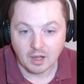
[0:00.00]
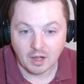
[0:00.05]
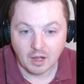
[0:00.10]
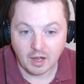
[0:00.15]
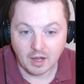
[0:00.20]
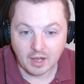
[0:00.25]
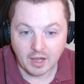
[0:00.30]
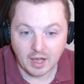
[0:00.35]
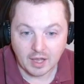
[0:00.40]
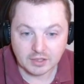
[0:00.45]

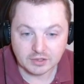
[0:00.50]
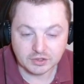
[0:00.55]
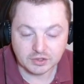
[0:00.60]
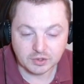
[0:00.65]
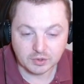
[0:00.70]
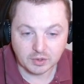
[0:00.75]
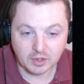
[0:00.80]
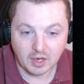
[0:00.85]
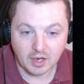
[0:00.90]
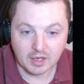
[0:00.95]
I asked
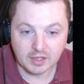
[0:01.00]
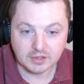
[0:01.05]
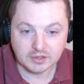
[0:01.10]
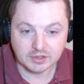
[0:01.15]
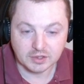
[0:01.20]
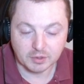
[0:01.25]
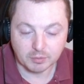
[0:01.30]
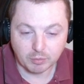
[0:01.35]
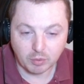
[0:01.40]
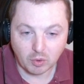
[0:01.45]
you guys
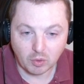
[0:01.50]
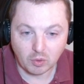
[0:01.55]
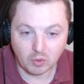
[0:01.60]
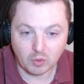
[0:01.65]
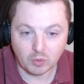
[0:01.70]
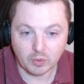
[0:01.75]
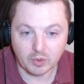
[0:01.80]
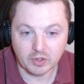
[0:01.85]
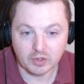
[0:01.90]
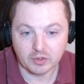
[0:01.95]
in a
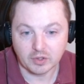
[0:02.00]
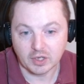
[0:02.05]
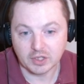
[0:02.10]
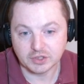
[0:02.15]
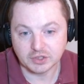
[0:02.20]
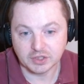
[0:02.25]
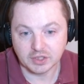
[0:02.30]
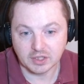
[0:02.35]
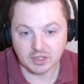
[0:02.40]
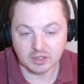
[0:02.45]
poll whether I
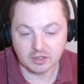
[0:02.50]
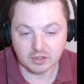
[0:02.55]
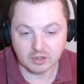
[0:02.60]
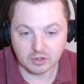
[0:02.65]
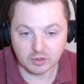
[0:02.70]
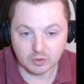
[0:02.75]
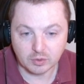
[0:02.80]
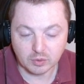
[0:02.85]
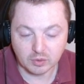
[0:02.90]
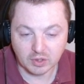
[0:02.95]
should get the
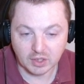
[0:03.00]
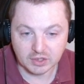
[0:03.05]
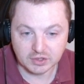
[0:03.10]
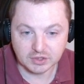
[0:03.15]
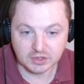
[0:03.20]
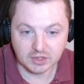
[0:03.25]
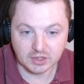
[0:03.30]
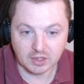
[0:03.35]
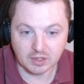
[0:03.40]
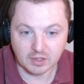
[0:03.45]
new
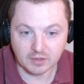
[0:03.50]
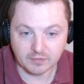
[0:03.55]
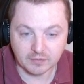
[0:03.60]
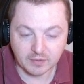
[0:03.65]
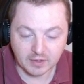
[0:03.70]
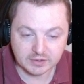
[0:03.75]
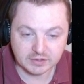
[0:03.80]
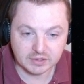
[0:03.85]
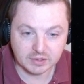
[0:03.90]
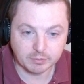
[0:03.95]
legendary
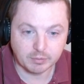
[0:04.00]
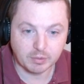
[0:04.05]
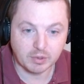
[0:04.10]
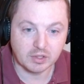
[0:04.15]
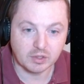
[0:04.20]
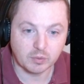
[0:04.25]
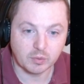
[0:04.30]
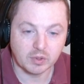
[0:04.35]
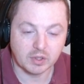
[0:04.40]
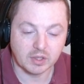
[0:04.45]
Vesta
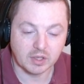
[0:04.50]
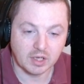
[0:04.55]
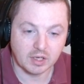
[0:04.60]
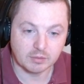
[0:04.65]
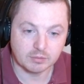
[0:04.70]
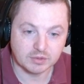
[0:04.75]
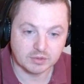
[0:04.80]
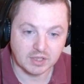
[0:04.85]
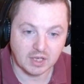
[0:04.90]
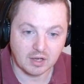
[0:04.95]
bundle when it
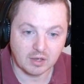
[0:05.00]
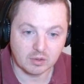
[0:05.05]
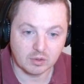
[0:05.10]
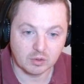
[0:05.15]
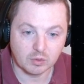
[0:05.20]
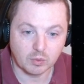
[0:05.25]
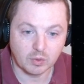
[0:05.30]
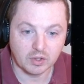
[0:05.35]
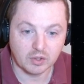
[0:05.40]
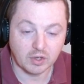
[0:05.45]
comes out,
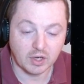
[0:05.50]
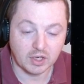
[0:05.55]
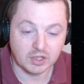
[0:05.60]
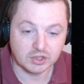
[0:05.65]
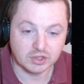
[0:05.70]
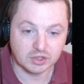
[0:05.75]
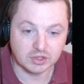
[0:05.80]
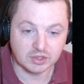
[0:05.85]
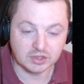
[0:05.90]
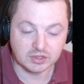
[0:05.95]
or whether I
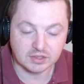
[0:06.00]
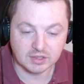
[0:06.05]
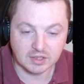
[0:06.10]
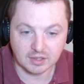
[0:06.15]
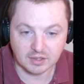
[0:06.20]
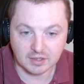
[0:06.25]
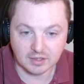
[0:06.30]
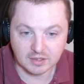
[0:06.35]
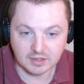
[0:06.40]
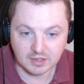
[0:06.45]
should just
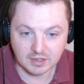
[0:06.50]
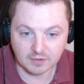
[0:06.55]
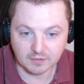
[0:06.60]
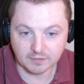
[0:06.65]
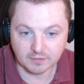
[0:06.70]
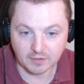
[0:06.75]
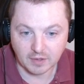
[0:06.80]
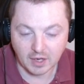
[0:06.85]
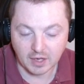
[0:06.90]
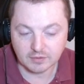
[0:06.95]
get the tier
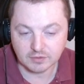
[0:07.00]
5